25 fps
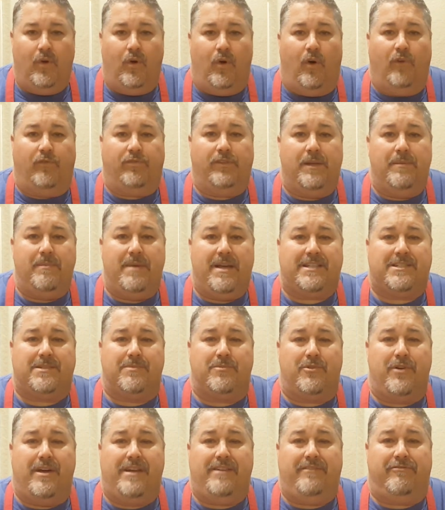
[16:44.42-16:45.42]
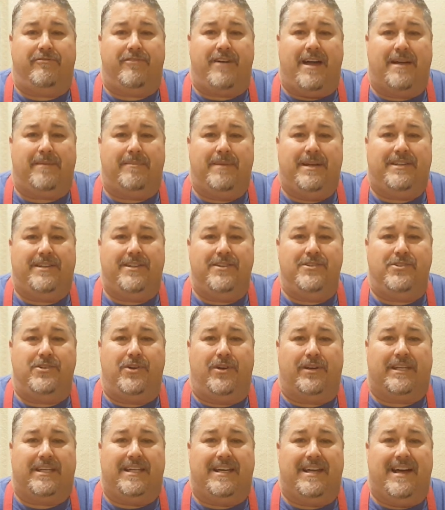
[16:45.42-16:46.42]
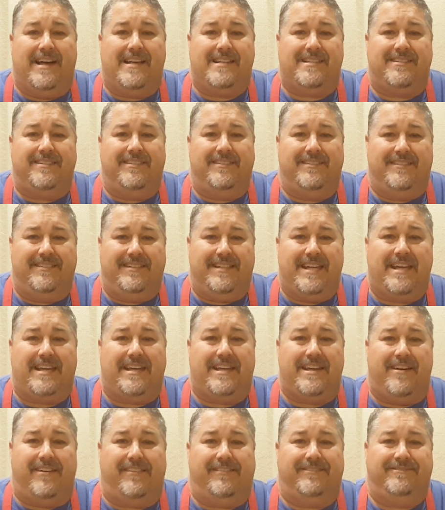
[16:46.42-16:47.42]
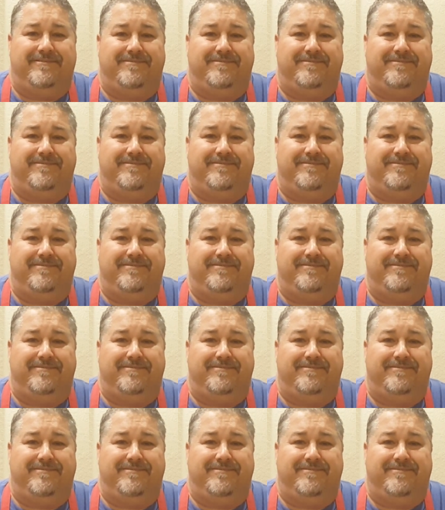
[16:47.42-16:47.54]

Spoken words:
hopefully make some great fragmented jerky, guys. Take care.